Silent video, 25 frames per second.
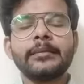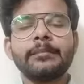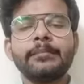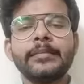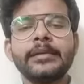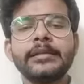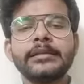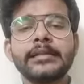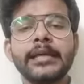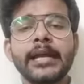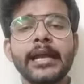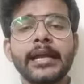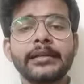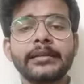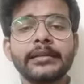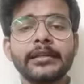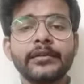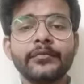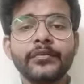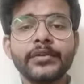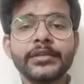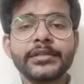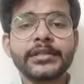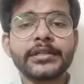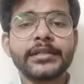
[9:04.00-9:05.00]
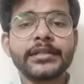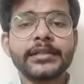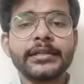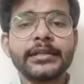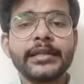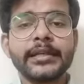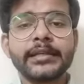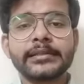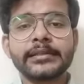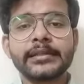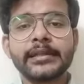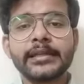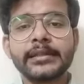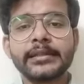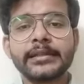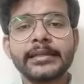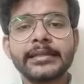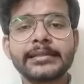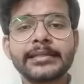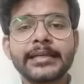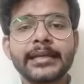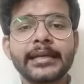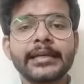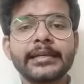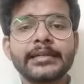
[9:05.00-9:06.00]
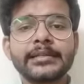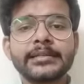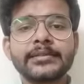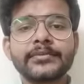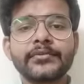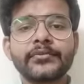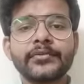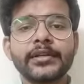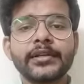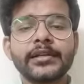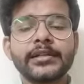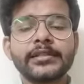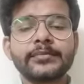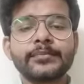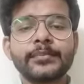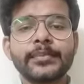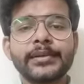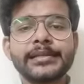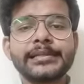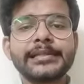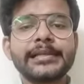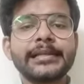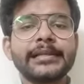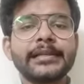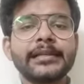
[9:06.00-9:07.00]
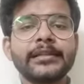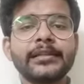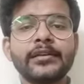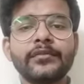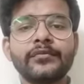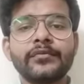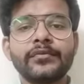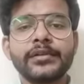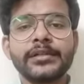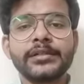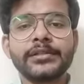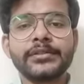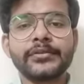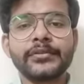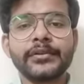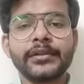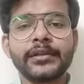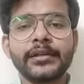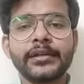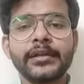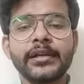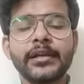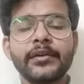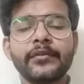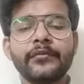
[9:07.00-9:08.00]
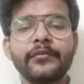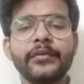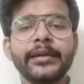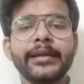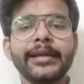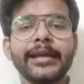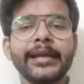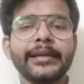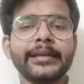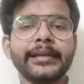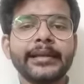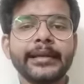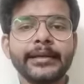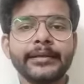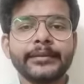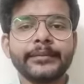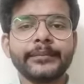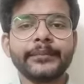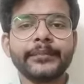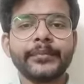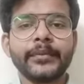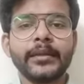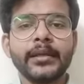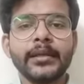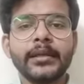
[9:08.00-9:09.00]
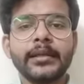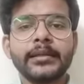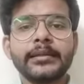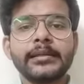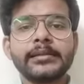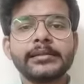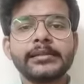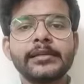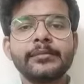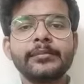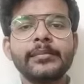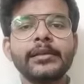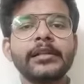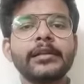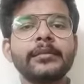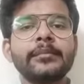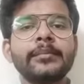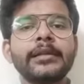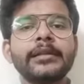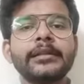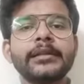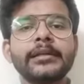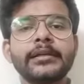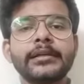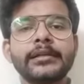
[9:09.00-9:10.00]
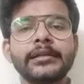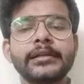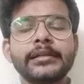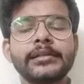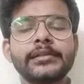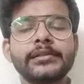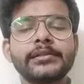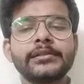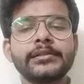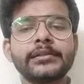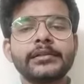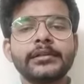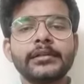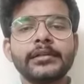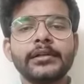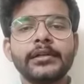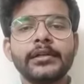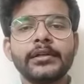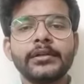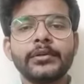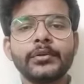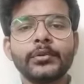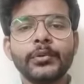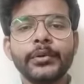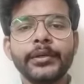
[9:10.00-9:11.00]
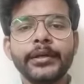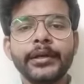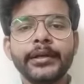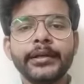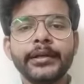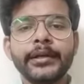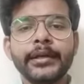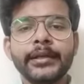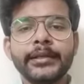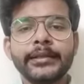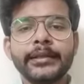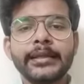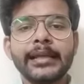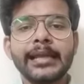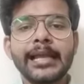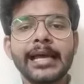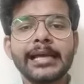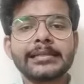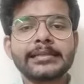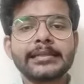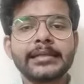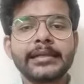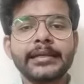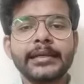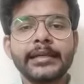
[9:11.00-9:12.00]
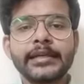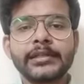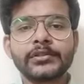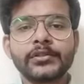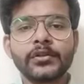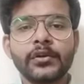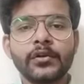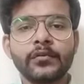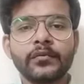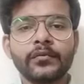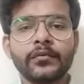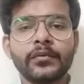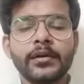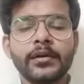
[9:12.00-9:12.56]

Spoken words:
means at the which index the second string is present in the first string we can get. The similar method is to it the last index of.